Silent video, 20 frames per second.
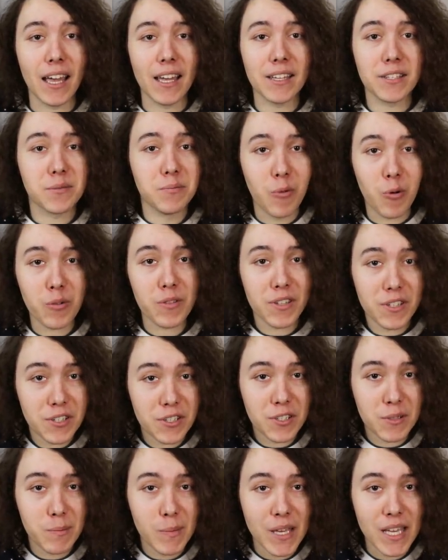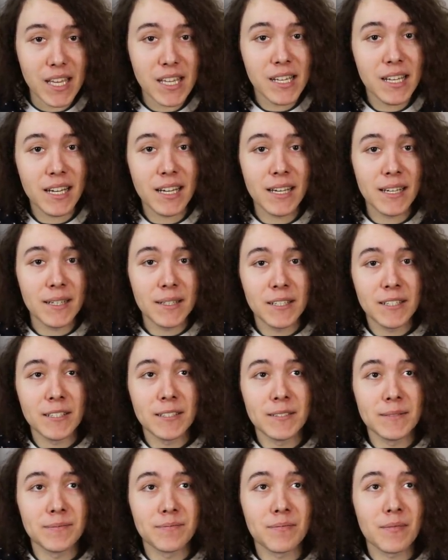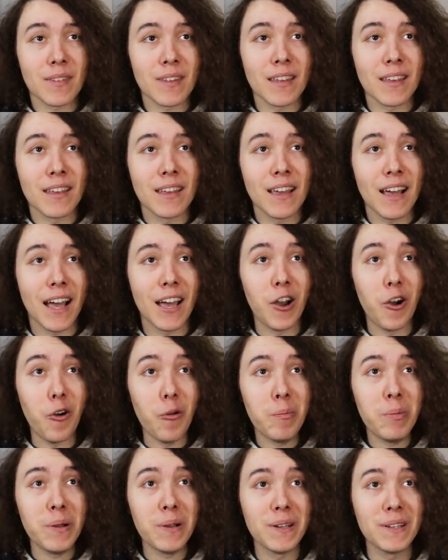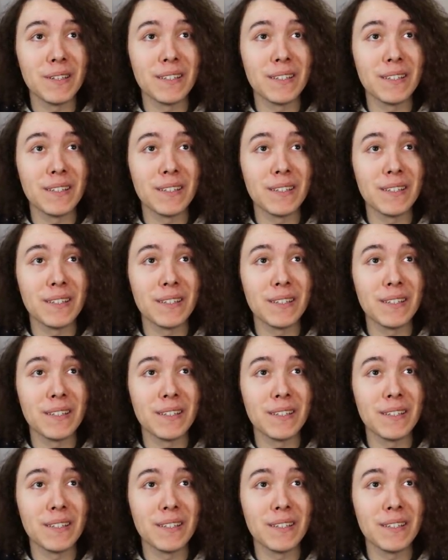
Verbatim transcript: It's more than just me. I hope.